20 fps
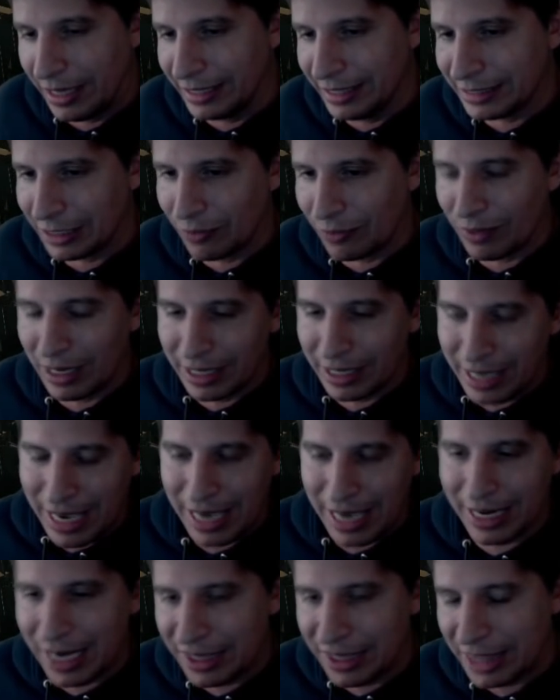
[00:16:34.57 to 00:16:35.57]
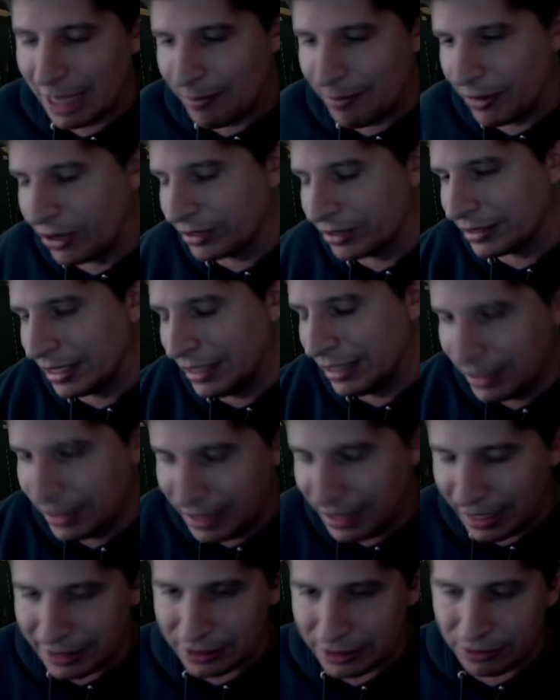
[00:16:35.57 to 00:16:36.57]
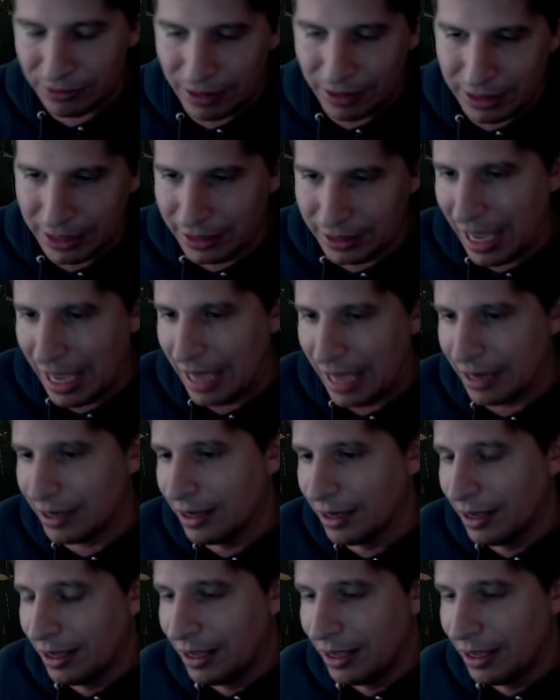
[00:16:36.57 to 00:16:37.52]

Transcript: He's like, well, I can't get that because I need this or I need that.